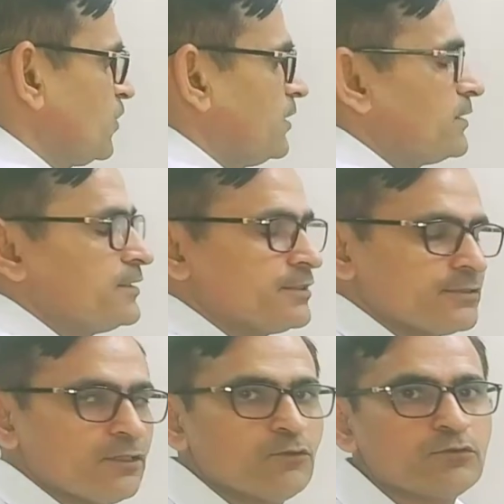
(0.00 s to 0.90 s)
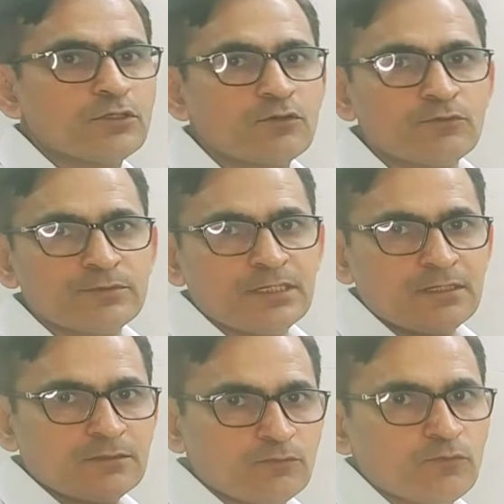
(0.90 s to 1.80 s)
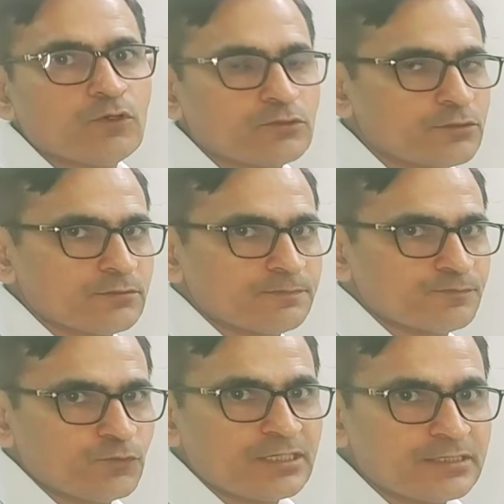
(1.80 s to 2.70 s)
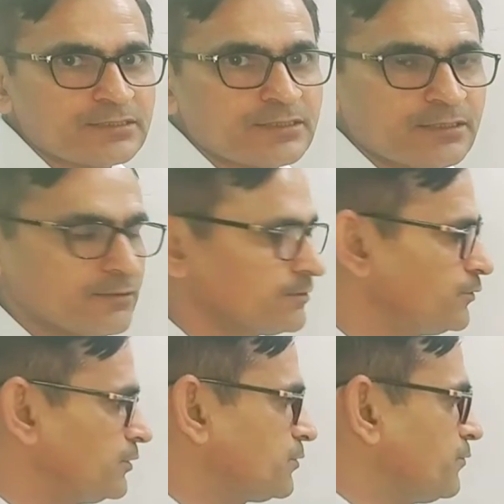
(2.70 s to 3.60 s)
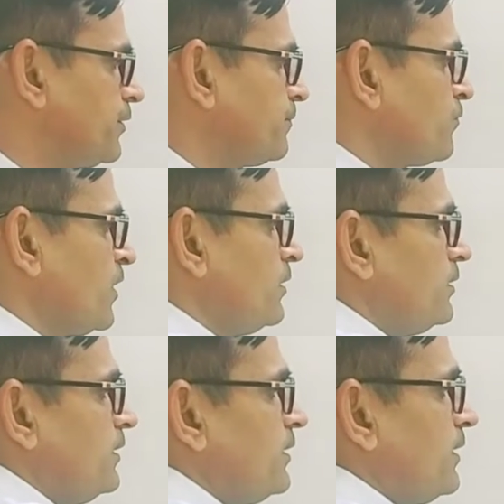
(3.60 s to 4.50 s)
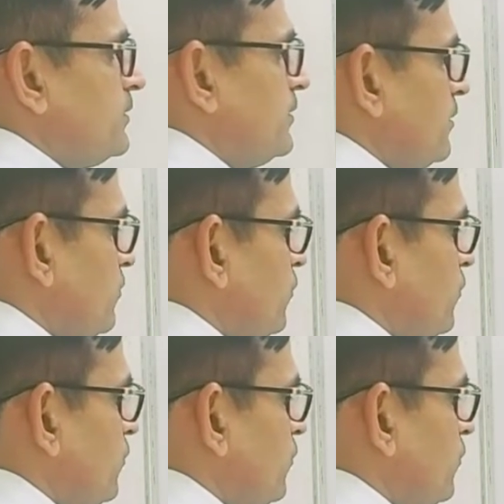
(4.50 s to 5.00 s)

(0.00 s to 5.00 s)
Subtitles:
and he is the owner of the watch. We can say this way: he has a